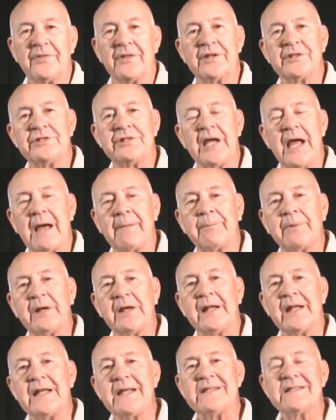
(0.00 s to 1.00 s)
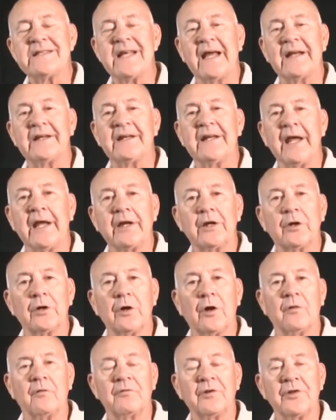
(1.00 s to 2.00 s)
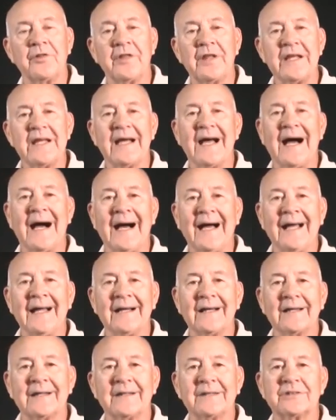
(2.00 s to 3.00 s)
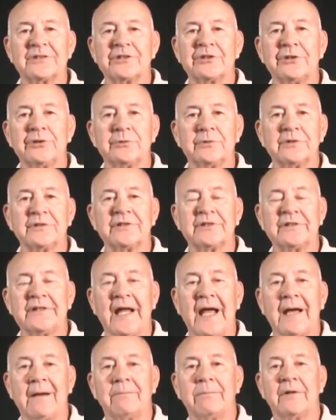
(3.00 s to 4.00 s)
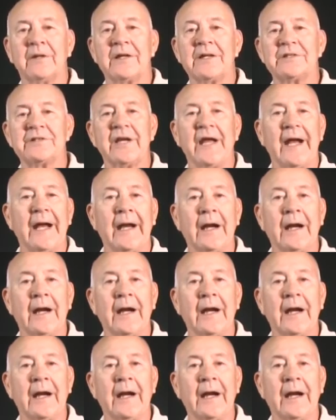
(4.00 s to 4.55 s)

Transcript: The Japanese had taken over the islands to establish